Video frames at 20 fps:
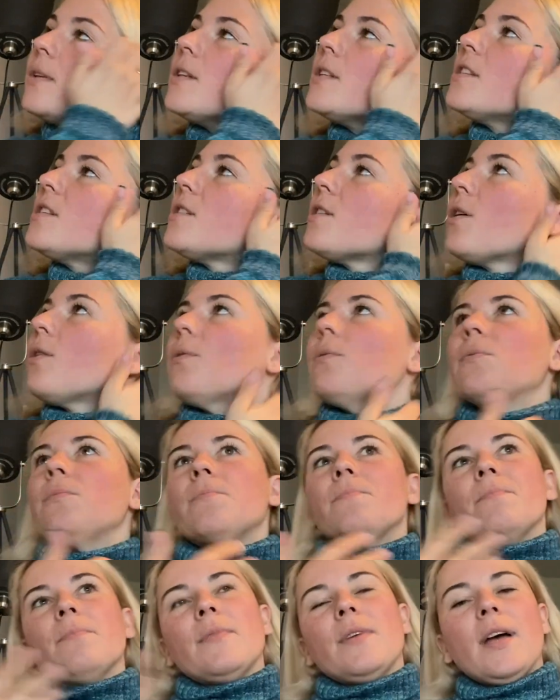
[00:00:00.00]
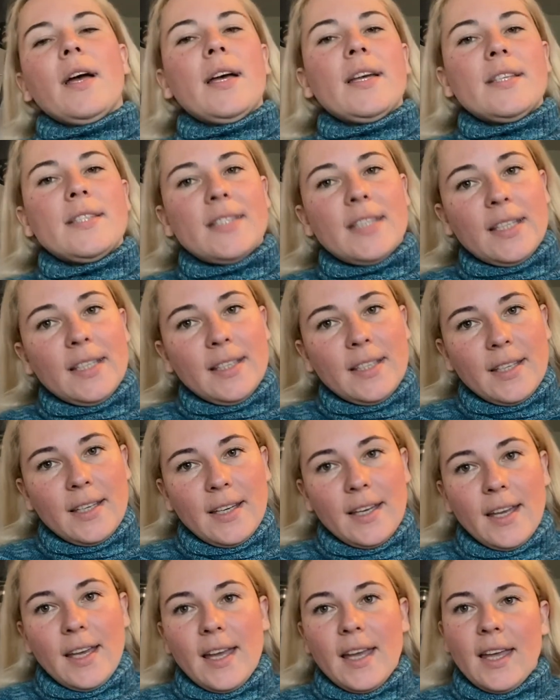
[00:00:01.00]
So I think
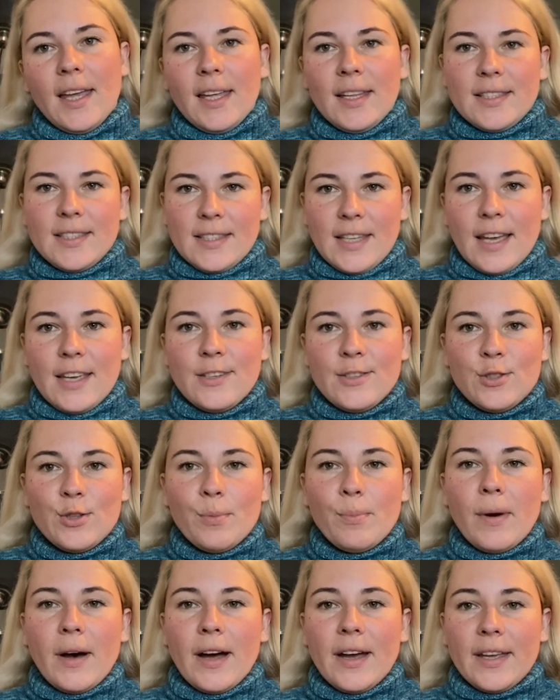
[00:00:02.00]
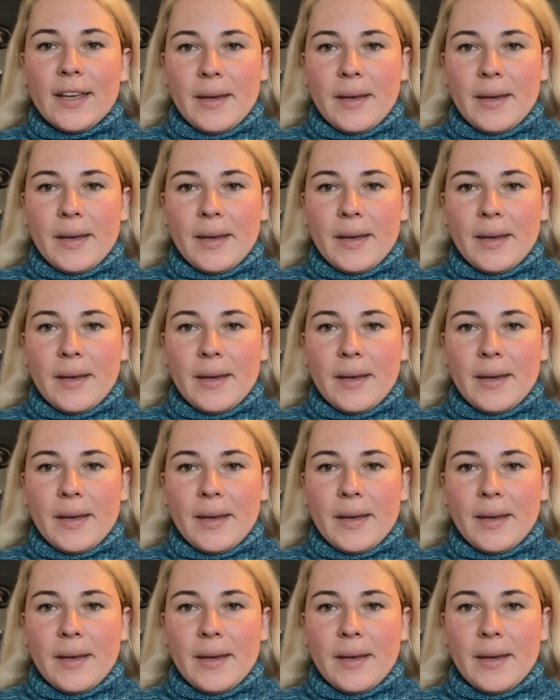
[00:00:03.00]
it's nice to buy